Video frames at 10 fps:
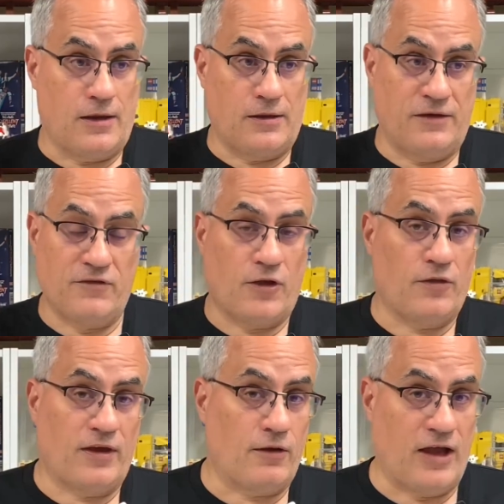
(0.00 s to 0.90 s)
Even though
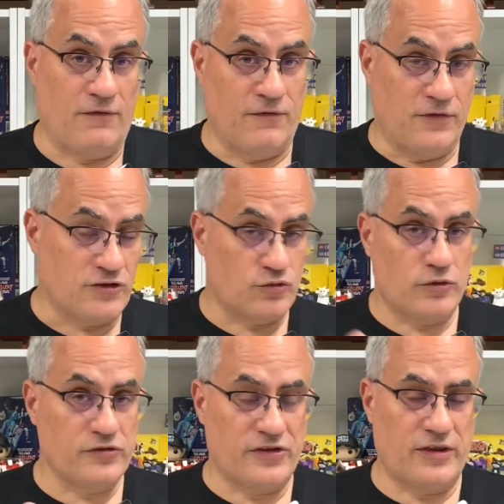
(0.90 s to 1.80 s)
they all have
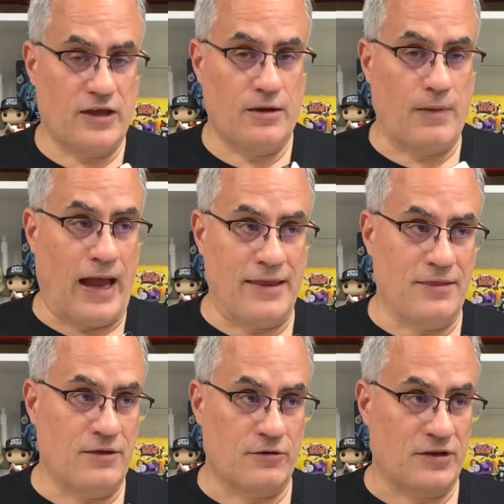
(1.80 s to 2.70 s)
visuals in them,
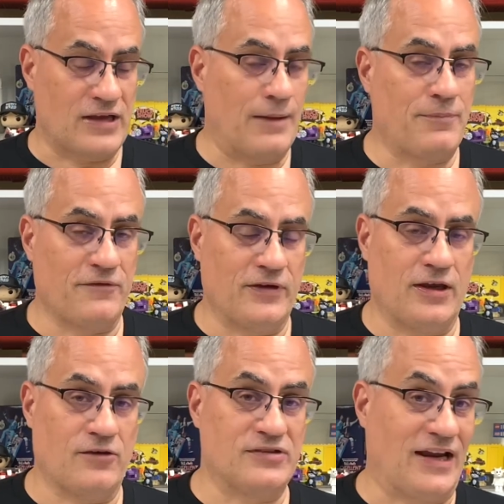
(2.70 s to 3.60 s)
they're the type of
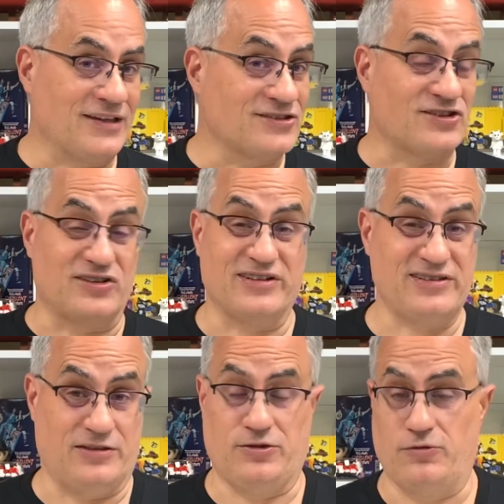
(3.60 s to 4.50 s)
videos that I can just
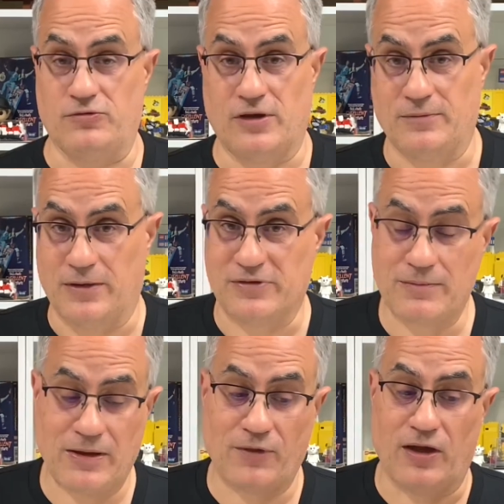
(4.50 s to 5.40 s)
listen to sometimes.
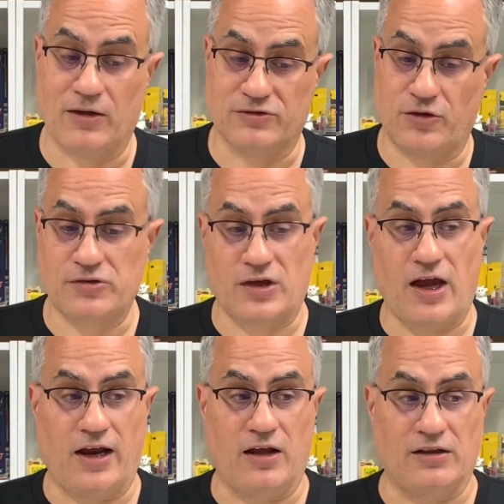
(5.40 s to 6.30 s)
Sometimes Joe
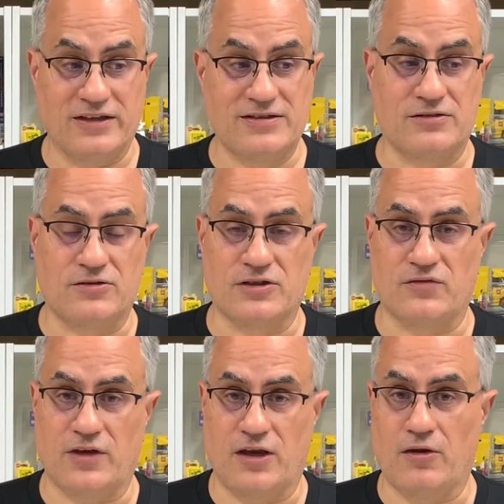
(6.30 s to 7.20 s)
Scott, I'll listen to his
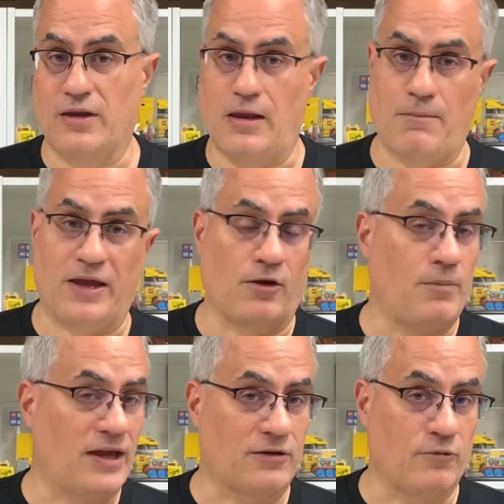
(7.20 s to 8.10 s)
video and then I might go
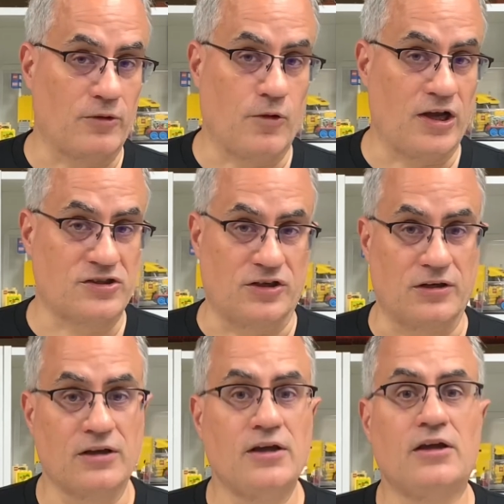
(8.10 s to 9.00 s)
back and rewatch it
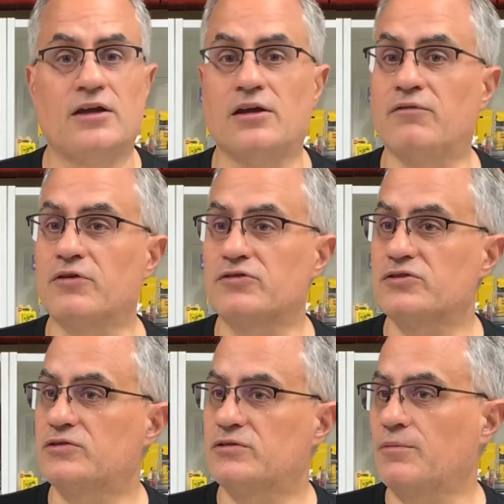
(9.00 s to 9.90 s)
if
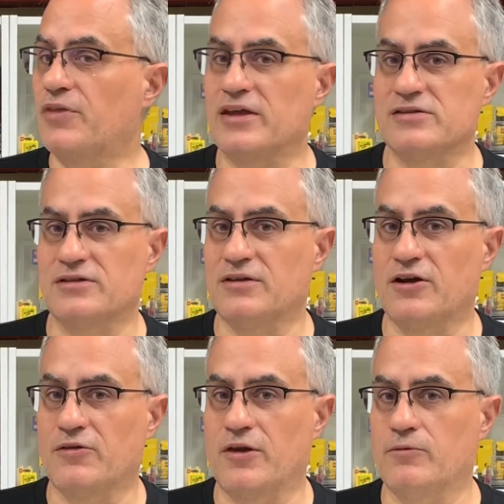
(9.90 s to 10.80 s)
there's some things in
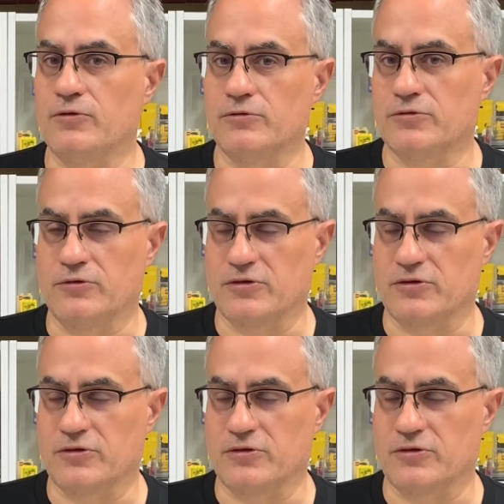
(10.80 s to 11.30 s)
there that I want to.